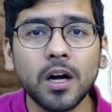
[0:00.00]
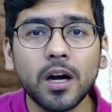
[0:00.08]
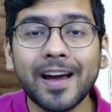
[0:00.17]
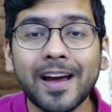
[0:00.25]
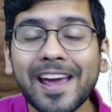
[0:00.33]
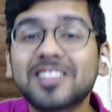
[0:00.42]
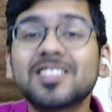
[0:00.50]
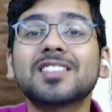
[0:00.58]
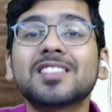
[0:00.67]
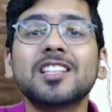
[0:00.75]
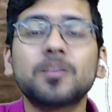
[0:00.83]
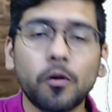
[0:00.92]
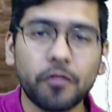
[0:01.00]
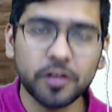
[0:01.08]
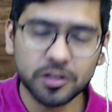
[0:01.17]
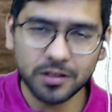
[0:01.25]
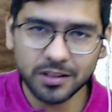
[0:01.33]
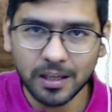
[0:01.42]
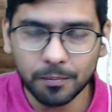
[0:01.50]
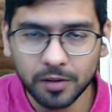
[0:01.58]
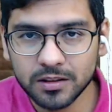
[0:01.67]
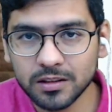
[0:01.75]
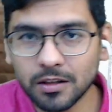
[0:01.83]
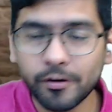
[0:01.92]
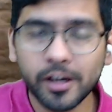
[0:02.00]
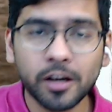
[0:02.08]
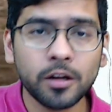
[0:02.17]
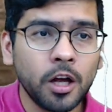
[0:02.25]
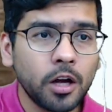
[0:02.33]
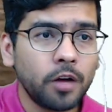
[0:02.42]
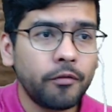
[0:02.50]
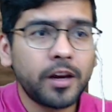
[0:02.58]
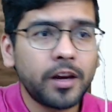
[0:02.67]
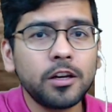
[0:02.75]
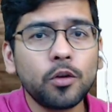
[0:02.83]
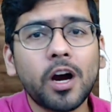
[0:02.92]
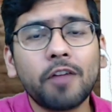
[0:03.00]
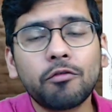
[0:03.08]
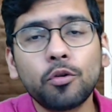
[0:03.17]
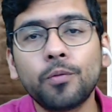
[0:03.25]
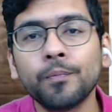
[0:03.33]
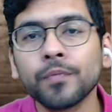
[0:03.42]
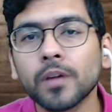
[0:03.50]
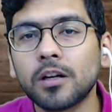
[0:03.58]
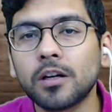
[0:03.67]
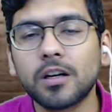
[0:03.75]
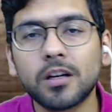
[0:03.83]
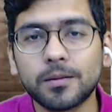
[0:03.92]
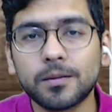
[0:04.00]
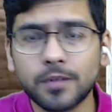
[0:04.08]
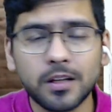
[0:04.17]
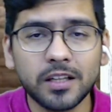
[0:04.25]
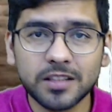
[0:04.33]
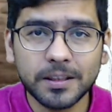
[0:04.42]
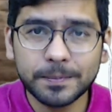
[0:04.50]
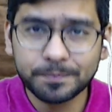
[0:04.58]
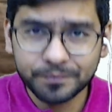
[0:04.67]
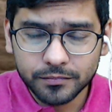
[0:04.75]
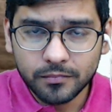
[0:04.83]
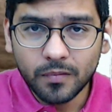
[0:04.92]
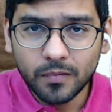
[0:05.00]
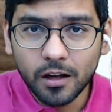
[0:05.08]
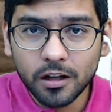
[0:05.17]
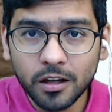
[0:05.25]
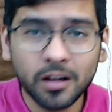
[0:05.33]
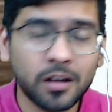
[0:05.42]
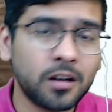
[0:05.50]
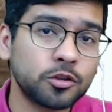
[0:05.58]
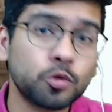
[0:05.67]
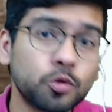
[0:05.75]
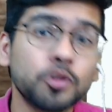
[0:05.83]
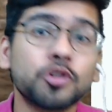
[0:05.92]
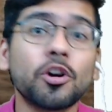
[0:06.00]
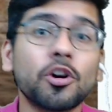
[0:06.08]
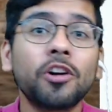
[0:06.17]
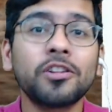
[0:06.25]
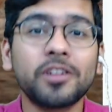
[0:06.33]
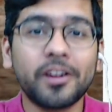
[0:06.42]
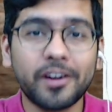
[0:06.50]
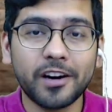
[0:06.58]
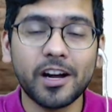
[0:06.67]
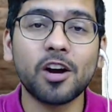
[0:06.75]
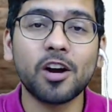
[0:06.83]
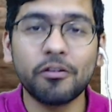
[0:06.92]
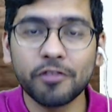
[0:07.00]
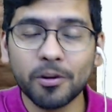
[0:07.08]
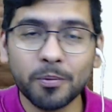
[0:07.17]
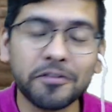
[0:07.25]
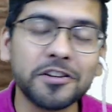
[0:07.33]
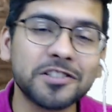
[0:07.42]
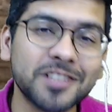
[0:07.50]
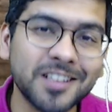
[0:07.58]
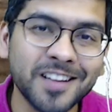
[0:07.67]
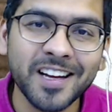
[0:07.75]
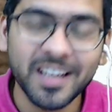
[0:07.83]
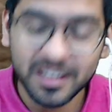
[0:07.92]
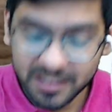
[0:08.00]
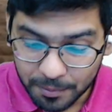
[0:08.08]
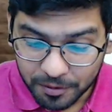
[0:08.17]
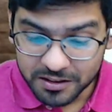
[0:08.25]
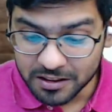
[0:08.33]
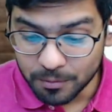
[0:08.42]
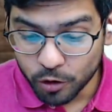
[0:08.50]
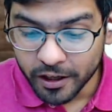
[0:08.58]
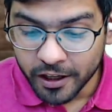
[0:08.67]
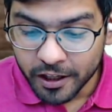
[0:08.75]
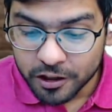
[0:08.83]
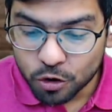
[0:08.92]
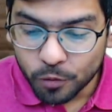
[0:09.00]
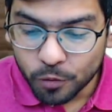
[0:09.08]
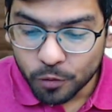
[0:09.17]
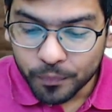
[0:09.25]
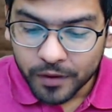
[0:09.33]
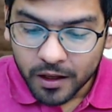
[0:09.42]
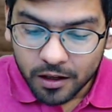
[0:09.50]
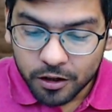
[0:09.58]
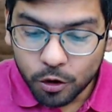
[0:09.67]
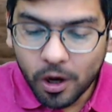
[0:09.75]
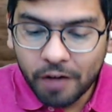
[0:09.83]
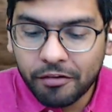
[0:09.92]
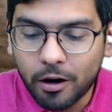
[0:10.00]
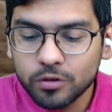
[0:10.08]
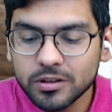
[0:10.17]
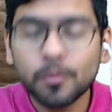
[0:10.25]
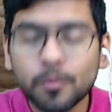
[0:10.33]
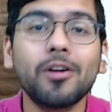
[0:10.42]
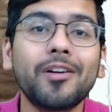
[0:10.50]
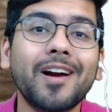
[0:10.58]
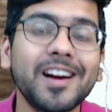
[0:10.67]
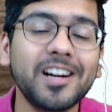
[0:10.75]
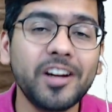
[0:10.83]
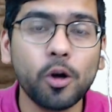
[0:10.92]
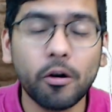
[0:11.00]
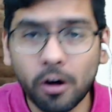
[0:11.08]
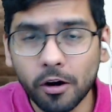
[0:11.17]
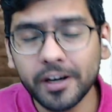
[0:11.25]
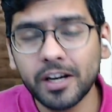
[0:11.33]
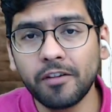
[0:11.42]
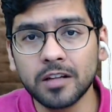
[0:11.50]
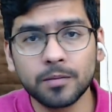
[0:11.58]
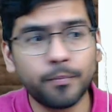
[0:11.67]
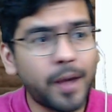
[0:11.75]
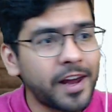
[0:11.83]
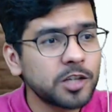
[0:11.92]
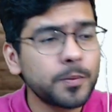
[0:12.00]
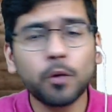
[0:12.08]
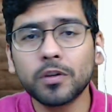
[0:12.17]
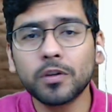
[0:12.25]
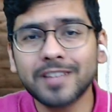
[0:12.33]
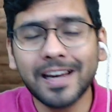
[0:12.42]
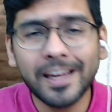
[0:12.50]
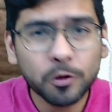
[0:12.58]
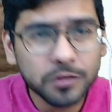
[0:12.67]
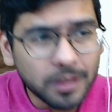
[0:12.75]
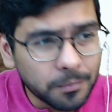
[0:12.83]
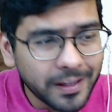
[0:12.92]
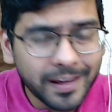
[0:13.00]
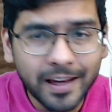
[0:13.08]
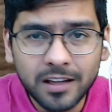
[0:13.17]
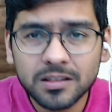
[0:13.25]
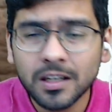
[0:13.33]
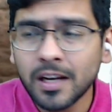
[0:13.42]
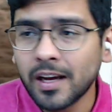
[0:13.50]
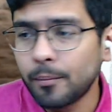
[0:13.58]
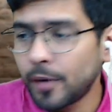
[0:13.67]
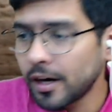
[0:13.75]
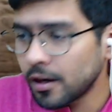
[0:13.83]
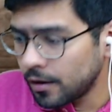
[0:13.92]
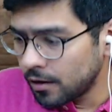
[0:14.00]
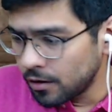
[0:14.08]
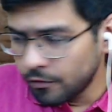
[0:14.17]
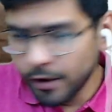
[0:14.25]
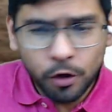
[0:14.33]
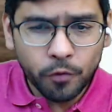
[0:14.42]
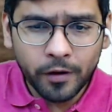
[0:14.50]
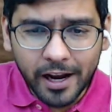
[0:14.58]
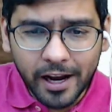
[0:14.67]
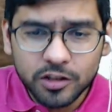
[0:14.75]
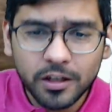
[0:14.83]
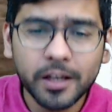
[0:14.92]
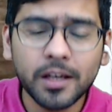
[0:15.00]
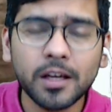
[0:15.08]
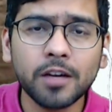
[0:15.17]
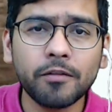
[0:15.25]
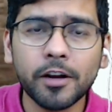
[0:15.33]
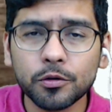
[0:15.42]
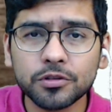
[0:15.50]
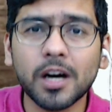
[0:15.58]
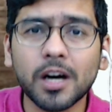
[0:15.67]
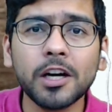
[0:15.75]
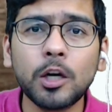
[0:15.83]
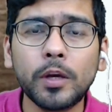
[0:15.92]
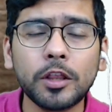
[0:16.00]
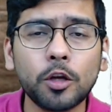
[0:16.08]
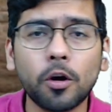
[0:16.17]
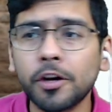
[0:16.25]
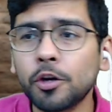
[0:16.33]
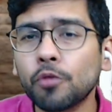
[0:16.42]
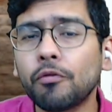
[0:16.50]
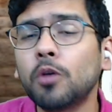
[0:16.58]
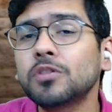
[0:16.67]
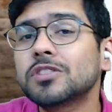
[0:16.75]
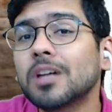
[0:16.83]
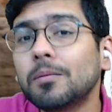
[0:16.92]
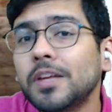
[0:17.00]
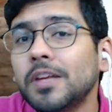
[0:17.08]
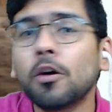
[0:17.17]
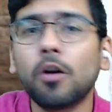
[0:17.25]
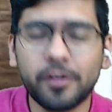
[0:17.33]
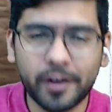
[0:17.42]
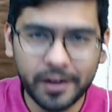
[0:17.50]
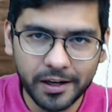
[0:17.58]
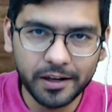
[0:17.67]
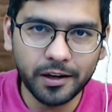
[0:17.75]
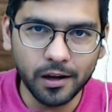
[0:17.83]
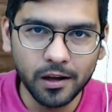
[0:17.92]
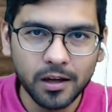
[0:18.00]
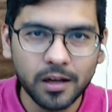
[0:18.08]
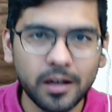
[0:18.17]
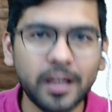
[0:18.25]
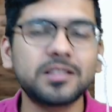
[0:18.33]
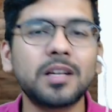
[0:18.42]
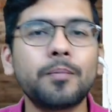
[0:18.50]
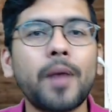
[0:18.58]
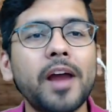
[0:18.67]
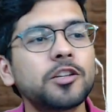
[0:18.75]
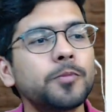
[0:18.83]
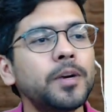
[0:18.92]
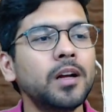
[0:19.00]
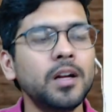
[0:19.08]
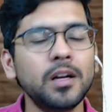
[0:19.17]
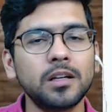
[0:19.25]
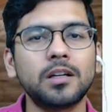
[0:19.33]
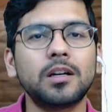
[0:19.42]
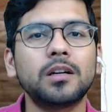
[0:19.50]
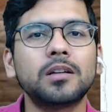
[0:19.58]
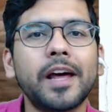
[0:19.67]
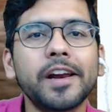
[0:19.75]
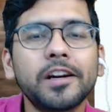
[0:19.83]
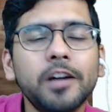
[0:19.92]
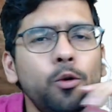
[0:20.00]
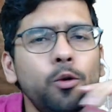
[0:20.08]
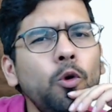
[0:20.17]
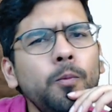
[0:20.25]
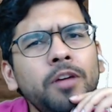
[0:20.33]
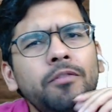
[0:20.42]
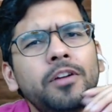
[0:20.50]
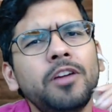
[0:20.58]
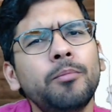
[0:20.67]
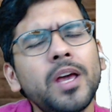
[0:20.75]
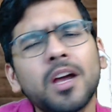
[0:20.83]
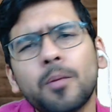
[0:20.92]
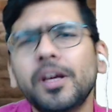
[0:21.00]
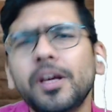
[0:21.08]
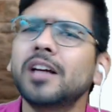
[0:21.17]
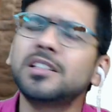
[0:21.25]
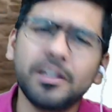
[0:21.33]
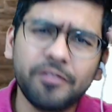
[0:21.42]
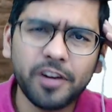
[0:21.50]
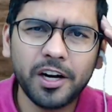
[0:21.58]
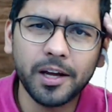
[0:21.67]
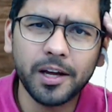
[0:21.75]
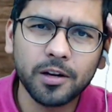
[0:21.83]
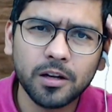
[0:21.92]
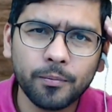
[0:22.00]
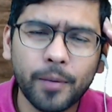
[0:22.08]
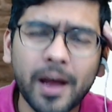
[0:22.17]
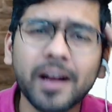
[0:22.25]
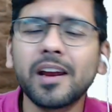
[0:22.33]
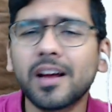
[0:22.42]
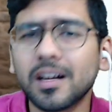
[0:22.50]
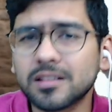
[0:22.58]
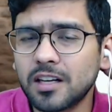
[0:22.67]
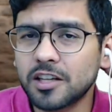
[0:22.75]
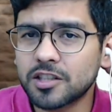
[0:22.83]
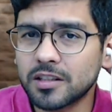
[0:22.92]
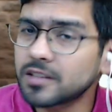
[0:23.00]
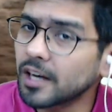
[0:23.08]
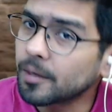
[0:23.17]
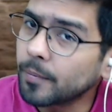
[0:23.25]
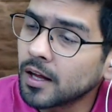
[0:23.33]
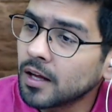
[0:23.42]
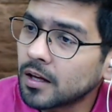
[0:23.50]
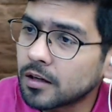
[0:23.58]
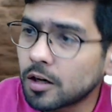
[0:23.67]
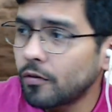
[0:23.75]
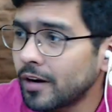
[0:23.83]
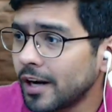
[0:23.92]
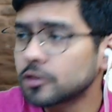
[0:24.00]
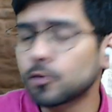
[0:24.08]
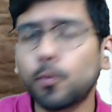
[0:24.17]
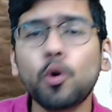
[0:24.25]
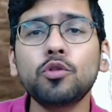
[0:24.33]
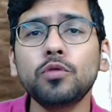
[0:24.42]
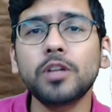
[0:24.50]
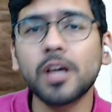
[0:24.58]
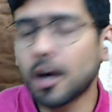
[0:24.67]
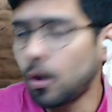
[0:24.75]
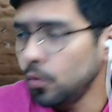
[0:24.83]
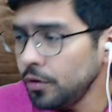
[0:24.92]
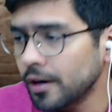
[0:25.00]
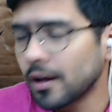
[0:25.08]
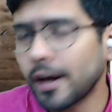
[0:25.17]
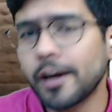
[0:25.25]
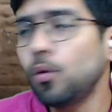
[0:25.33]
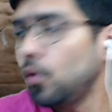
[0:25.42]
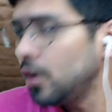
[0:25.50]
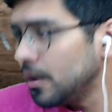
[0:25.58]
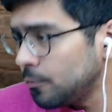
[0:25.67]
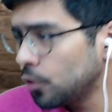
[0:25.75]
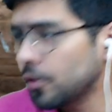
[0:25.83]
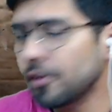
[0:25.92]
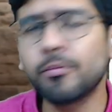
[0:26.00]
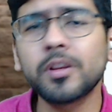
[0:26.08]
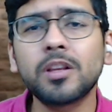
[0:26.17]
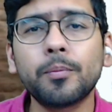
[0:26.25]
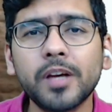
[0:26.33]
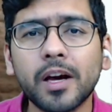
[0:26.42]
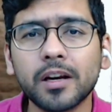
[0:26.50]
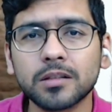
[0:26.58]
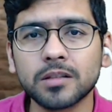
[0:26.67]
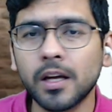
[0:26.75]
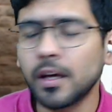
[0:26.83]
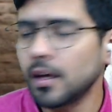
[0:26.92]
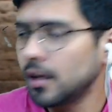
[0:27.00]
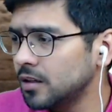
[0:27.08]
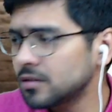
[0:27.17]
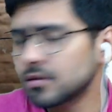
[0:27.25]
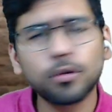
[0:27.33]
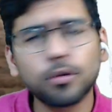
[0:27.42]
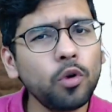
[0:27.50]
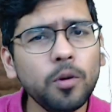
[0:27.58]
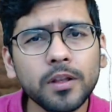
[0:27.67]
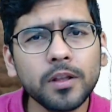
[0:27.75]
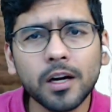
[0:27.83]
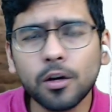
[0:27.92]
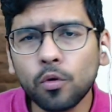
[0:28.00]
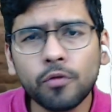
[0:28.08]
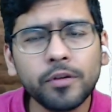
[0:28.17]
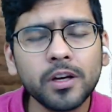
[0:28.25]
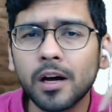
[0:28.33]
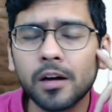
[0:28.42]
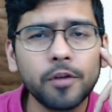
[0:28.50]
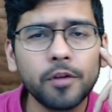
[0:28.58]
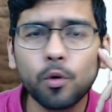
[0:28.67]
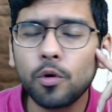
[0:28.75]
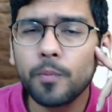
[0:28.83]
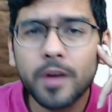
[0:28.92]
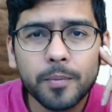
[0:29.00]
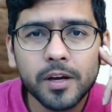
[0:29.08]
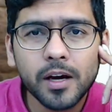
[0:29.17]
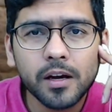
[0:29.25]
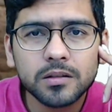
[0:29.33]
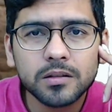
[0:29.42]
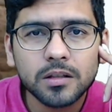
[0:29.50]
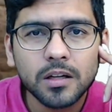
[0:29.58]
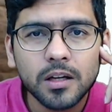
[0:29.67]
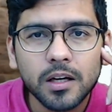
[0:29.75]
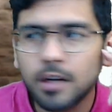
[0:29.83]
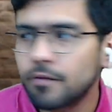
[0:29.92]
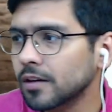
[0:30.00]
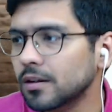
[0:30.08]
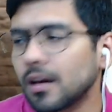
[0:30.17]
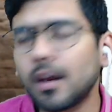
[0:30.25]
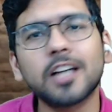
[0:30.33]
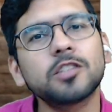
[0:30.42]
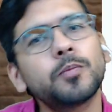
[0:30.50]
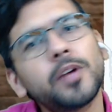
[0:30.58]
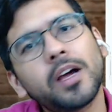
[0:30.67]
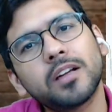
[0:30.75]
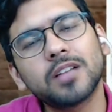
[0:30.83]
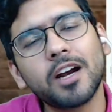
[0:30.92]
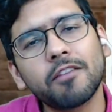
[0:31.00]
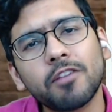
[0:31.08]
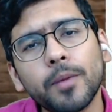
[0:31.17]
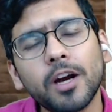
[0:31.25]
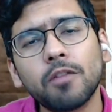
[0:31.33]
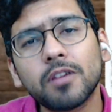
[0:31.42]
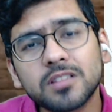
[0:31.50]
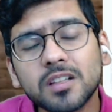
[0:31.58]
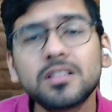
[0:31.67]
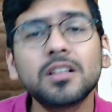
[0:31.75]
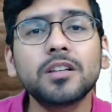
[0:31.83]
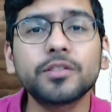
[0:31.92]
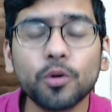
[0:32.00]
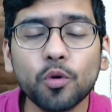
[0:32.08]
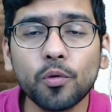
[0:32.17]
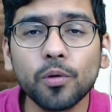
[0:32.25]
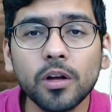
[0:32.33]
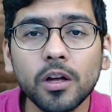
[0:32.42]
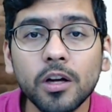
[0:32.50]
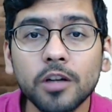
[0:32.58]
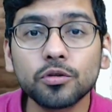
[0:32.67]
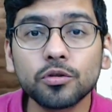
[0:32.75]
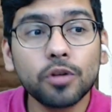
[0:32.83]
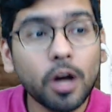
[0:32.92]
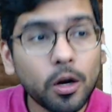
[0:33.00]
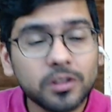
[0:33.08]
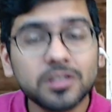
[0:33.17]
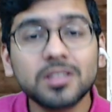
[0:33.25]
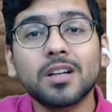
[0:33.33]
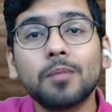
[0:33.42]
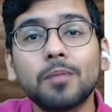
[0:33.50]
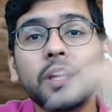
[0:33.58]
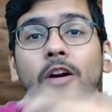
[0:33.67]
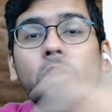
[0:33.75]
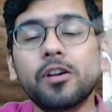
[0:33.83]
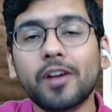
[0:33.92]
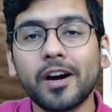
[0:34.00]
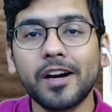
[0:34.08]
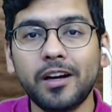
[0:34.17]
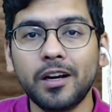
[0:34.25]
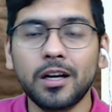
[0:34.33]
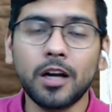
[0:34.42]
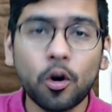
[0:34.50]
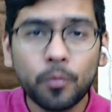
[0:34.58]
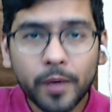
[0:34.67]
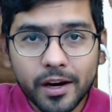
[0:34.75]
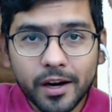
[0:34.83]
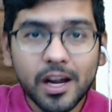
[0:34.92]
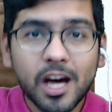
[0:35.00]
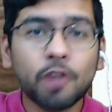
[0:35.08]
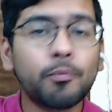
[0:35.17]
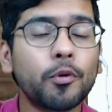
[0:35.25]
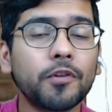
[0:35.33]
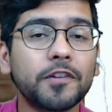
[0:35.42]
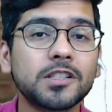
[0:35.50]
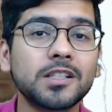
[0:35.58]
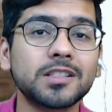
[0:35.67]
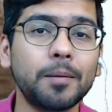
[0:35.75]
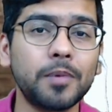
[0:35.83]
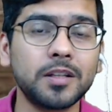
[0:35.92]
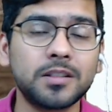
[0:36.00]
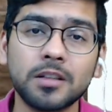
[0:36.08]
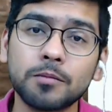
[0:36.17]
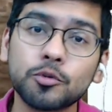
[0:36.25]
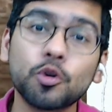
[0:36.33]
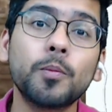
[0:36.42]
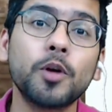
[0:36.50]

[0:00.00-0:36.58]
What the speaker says: exercise professional skepticism, wherein you have to let's say switch on the radar of your professional skepticism. Okay, so you have found some contradictory audit evidence. Management was telling you something else, but when you started doing the audit, you found something contradictory. Let's say the director told me we make BRS every day, bank reconciliation statement. Now when I spoke to the accountant, I told him to give me the BRS. He told me that no, we don't make BRS. In fact, the last BRS that we made was 6 years ago. So now this is something contradictory. Now my radar of professional skepticism should be